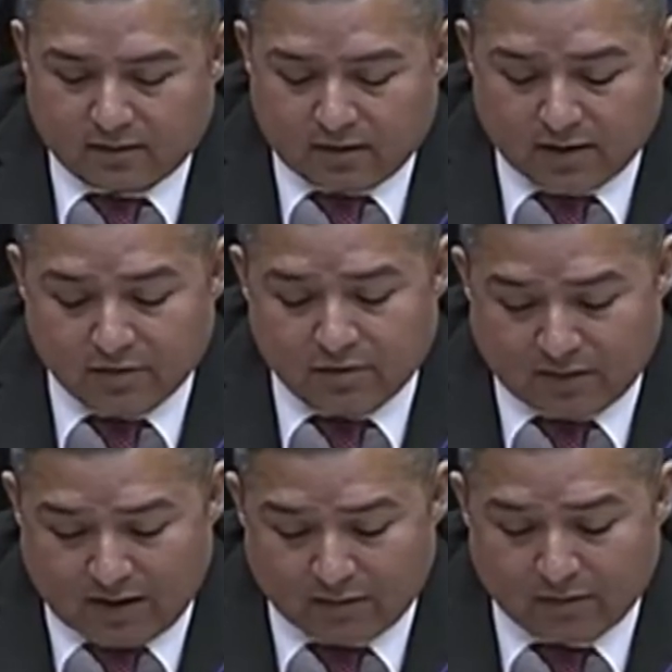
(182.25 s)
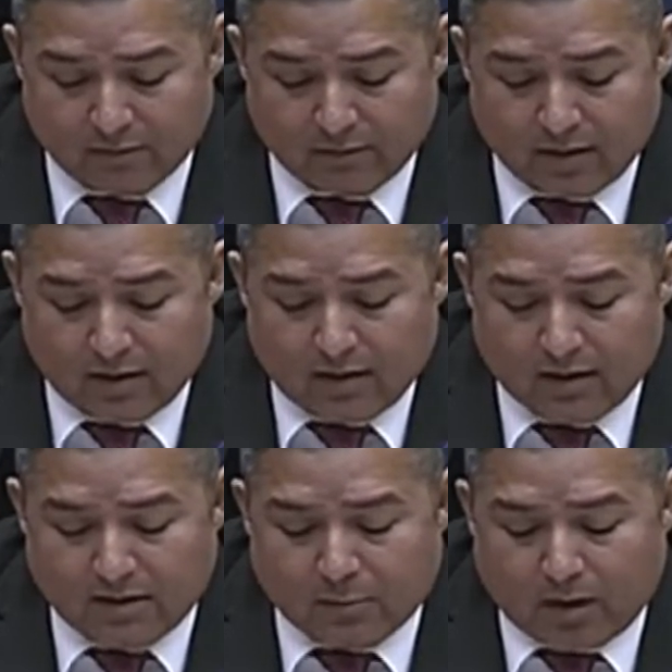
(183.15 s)
as a survivor,
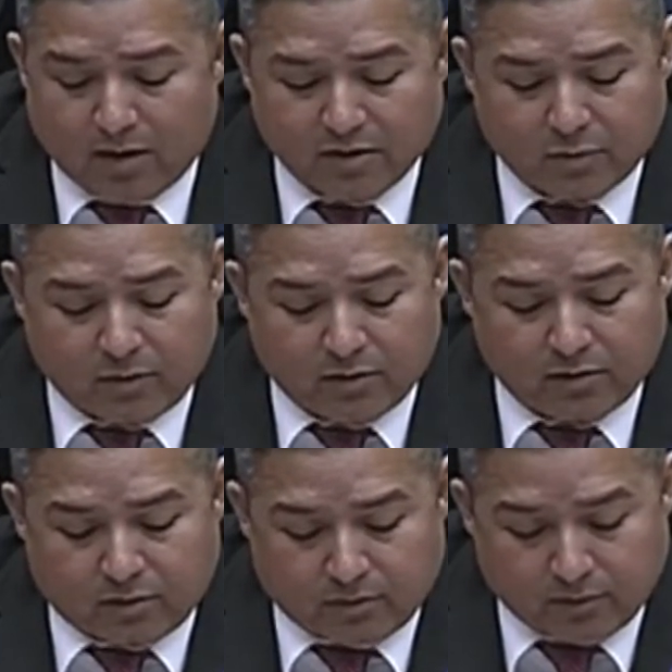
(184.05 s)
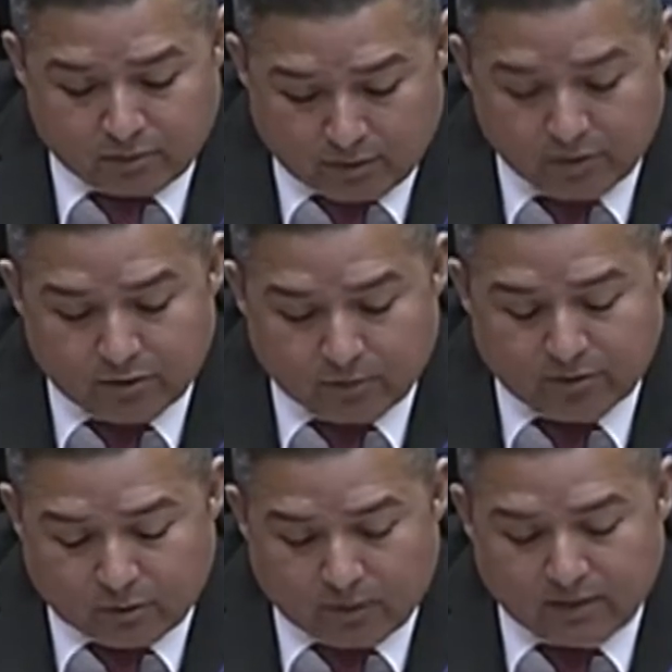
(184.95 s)
inspiring us with her
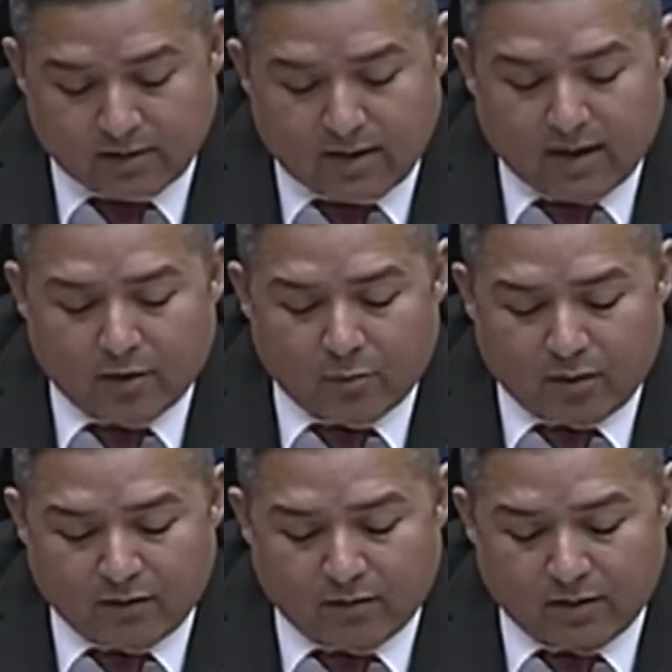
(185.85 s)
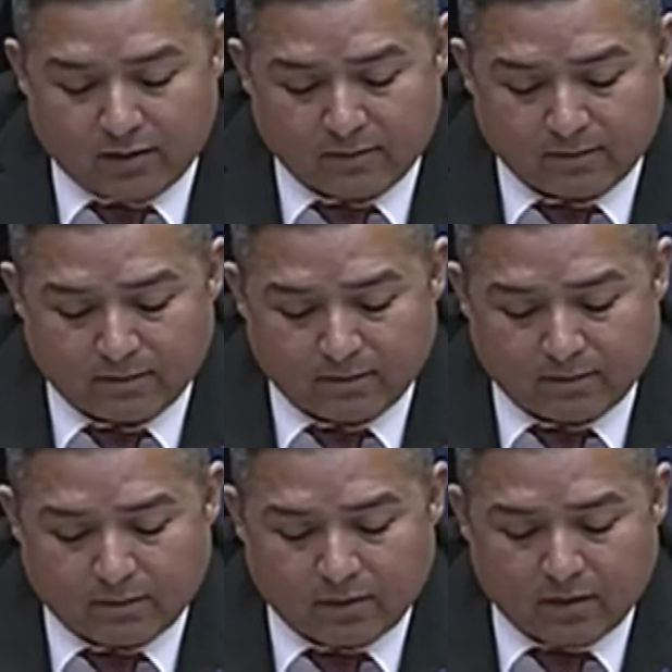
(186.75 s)
story today and her bravery.
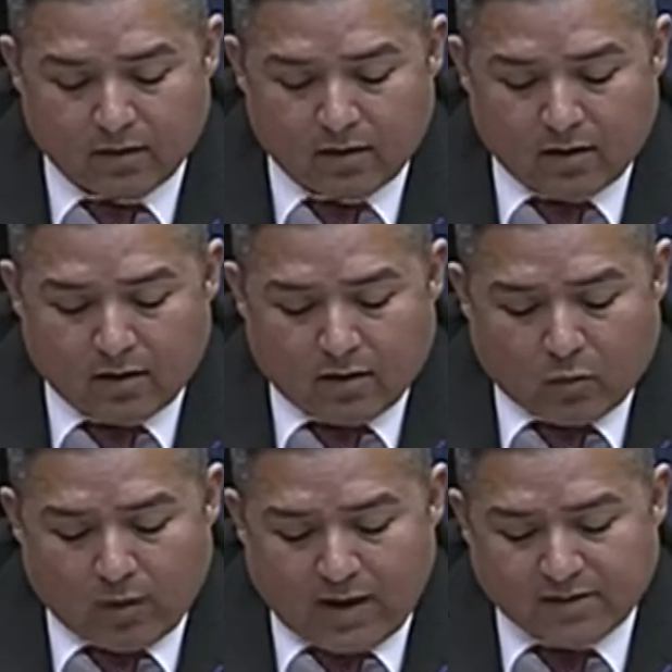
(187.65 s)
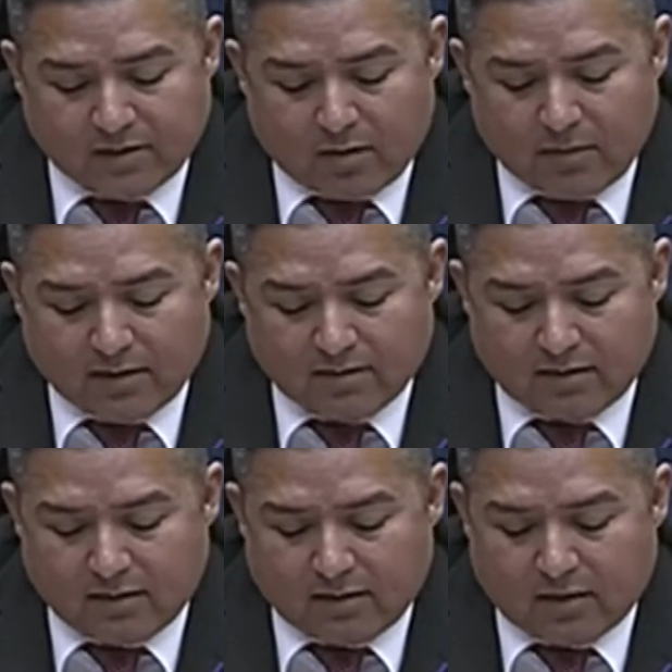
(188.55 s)
When I saw Mia
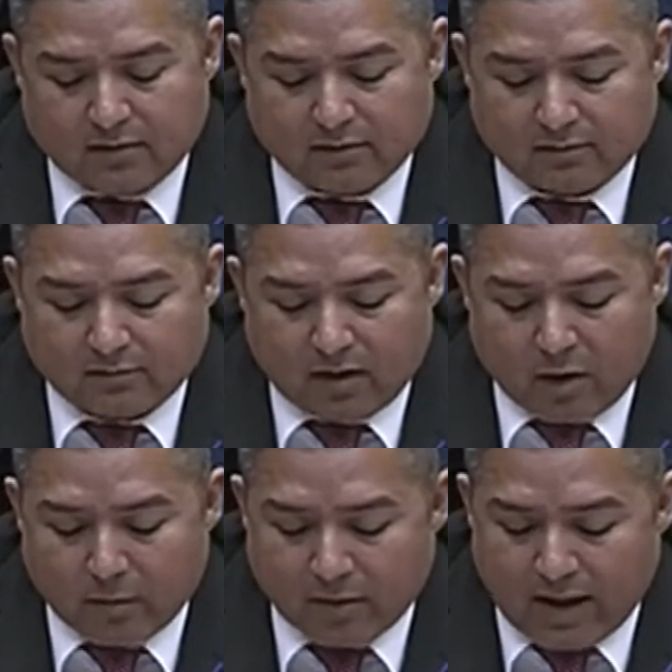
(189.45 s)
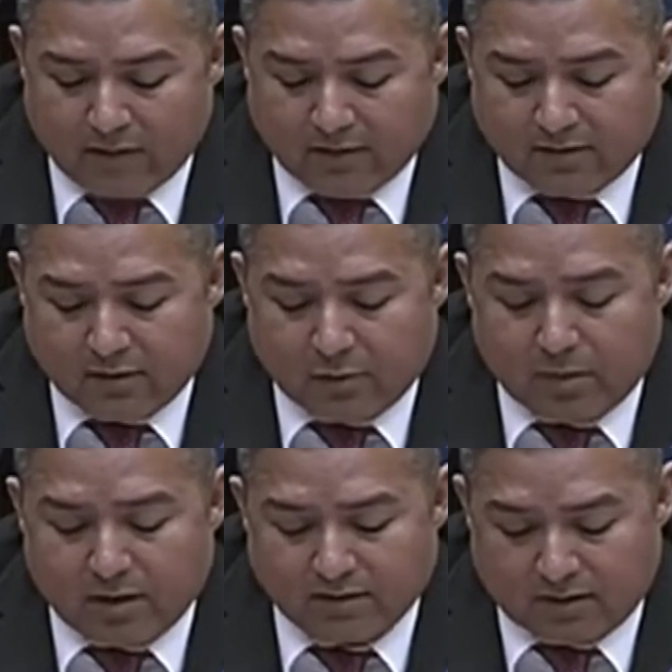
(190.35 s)
sitting there, I remembered having seen her
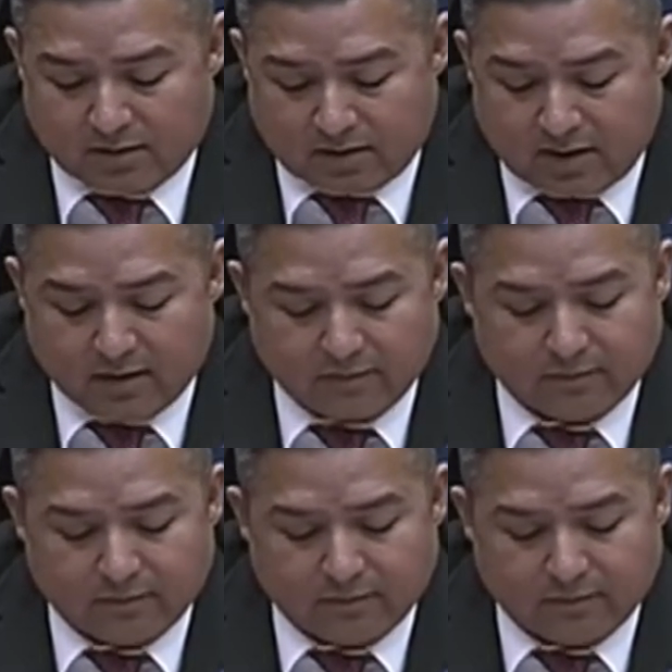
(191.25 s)
parents outside.